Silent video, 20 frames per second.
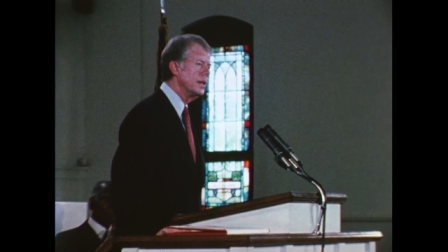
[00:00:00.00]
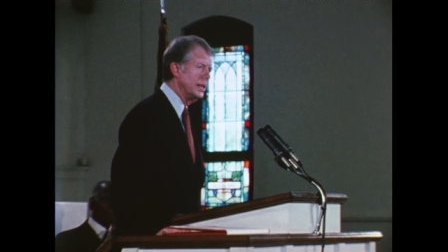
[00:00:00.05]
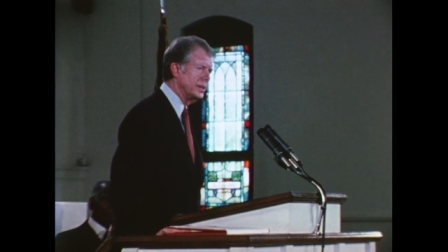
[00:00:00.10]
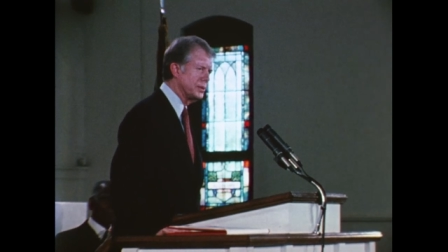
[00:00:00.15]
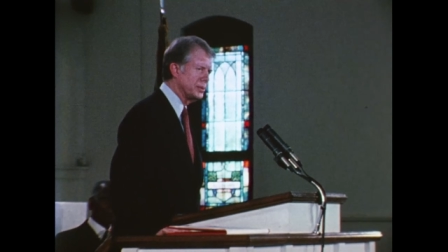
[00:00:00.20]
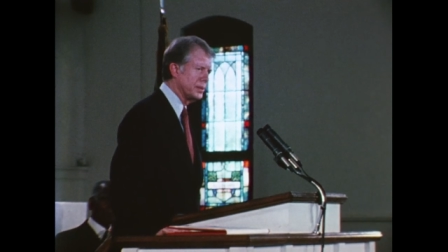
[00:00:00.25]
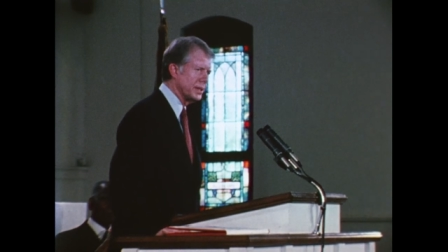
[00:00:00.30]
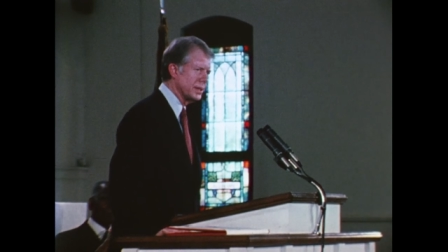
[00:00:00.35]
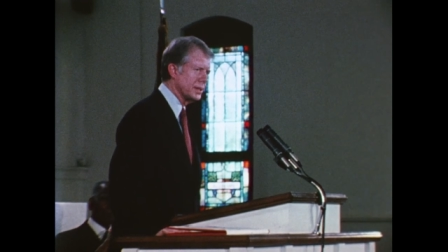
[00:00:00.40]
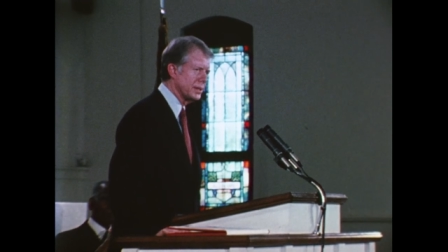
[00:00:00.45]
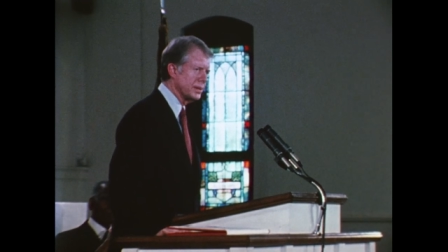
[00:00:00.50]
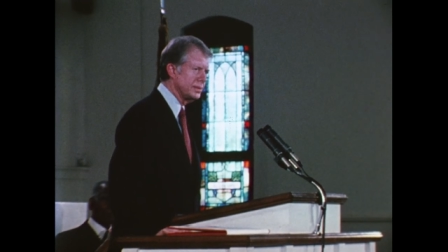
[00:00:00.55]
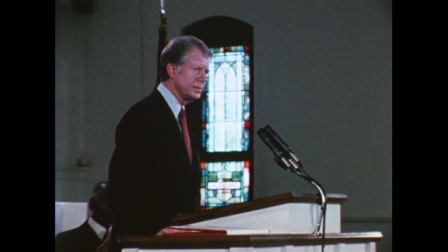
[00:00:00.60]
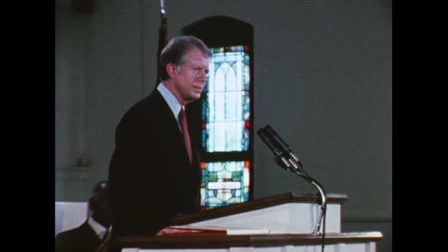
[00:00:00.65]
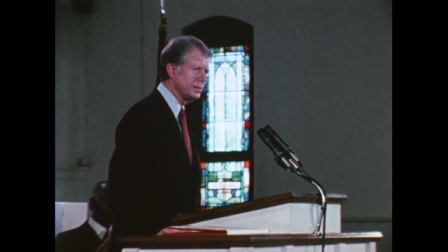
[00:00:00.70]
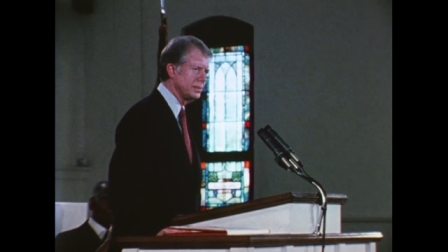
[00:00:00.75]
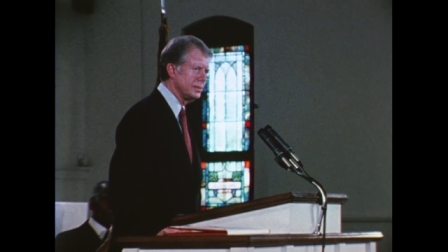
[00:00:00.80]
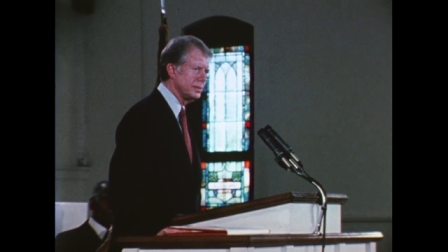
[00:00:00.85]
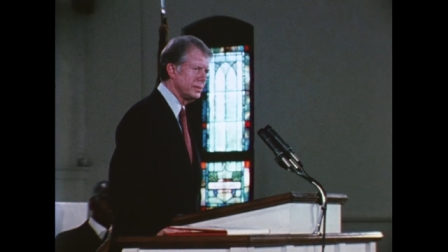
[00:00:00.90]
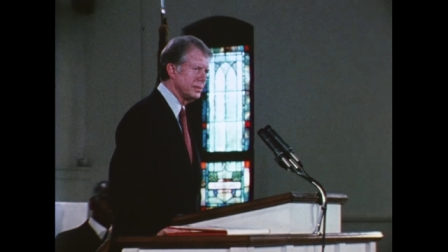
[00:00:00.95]
interest.
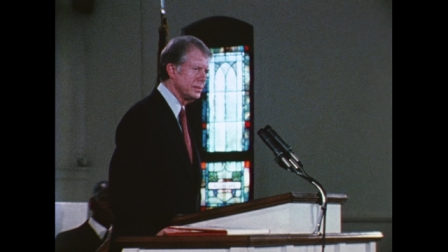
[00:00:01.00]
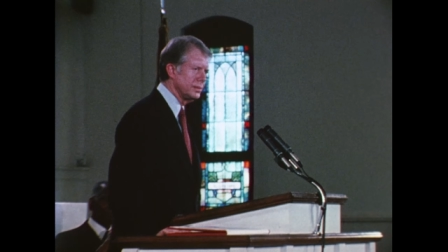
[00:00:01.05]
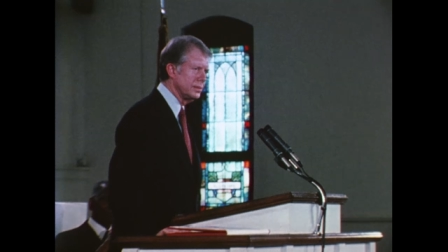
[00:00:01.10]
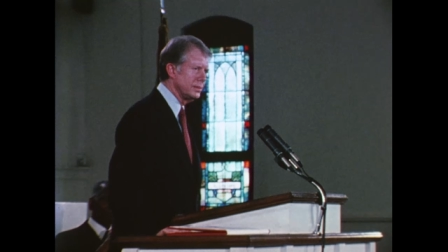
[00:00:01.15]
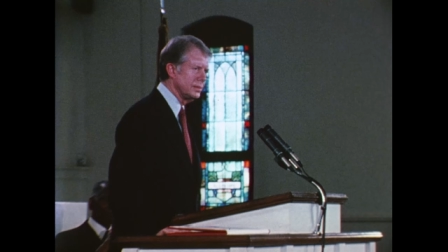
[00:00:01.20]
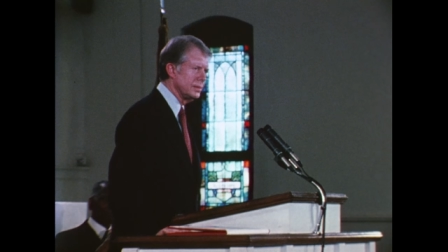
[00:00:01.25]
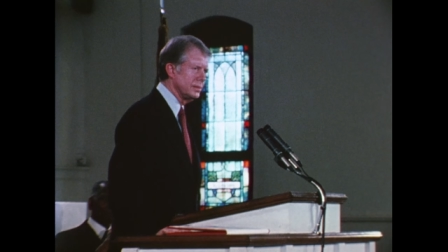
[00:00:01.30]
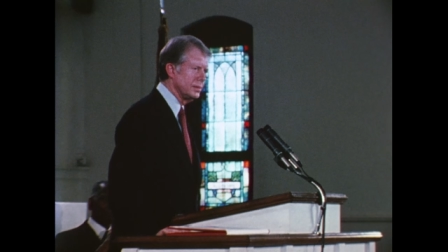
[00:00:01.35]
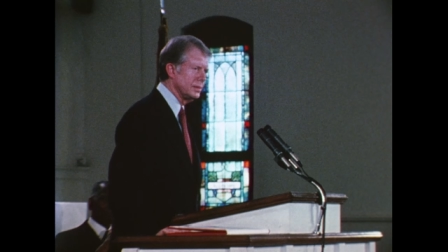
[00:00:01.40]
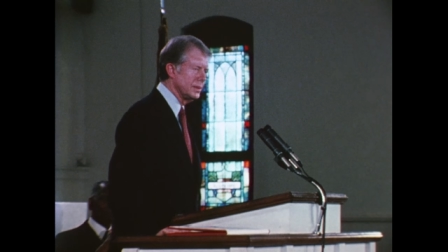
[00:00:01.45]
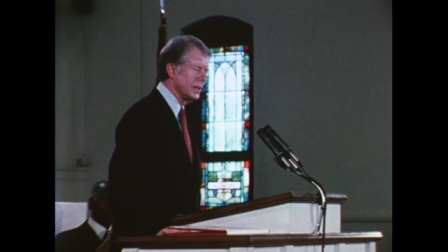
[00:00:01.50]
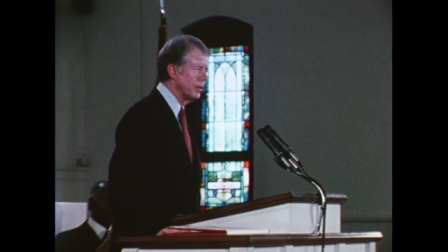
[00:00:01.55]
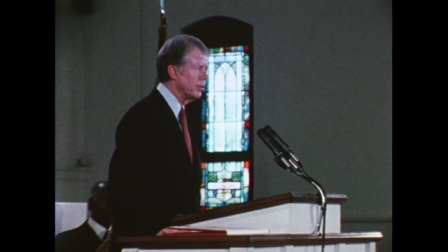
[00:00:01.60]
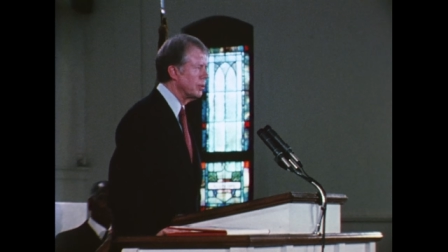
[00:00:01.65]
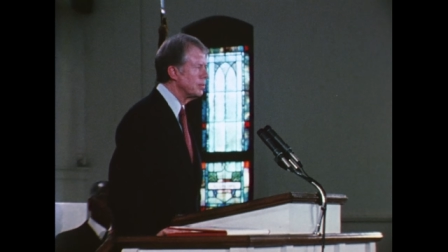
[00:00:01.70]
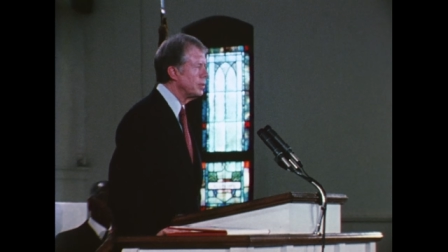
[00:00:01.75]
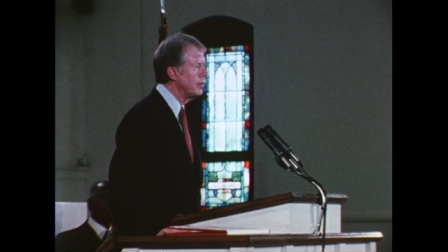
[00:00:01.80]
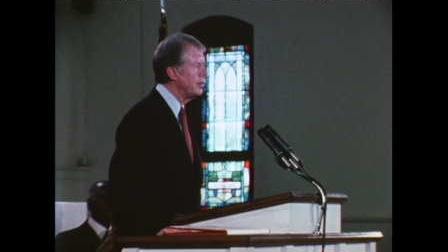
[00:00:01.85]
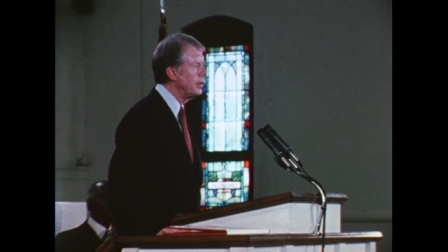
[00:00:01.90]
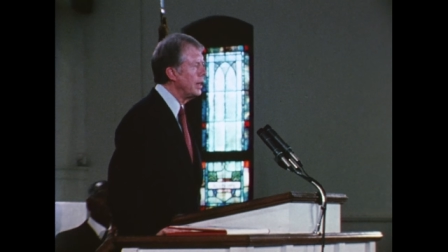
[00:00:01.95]
It
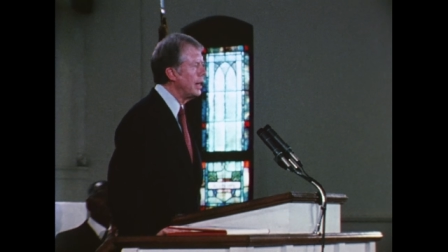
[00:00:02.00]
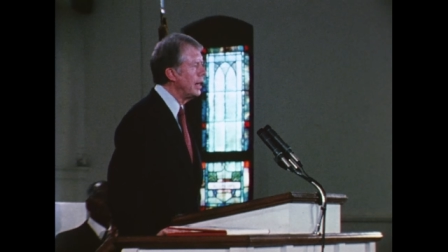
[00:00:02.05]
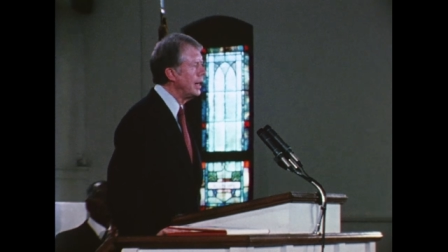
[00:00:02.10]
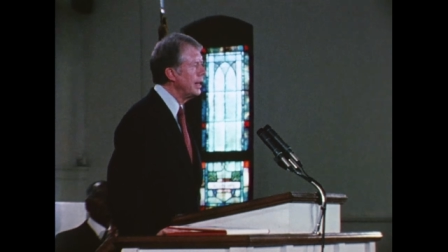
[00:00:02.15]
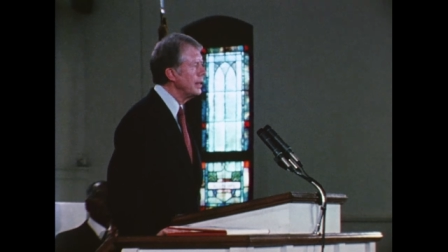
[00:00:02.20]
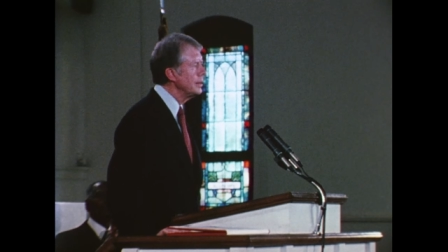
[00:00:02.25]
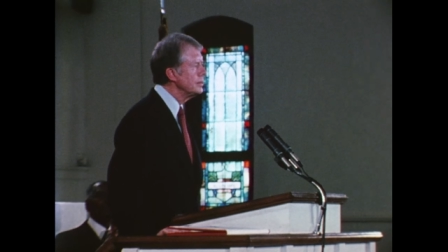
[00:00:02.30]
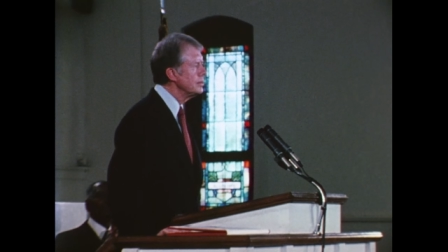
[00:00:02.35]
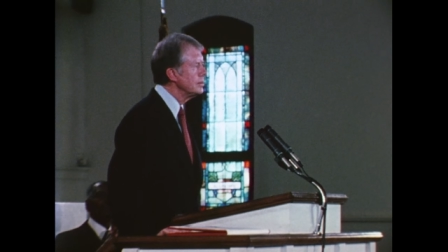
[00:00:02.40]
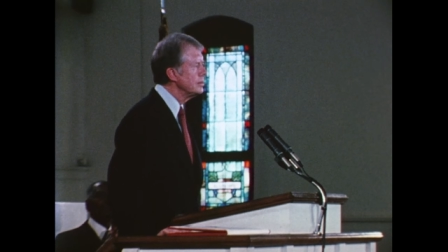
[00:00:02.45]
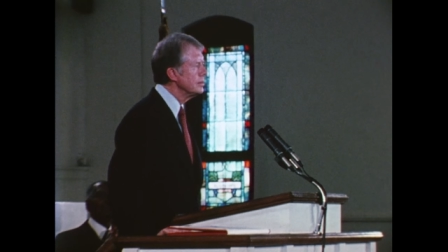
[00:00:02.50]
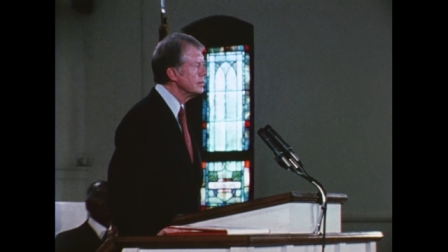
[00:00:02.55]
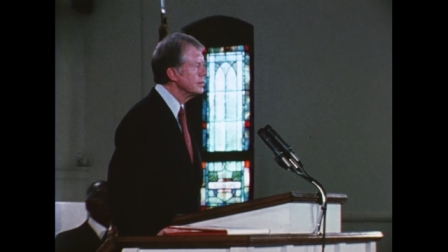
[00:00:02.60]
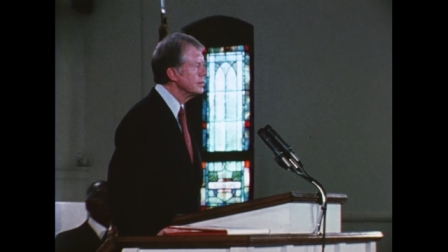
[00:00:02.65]
will provide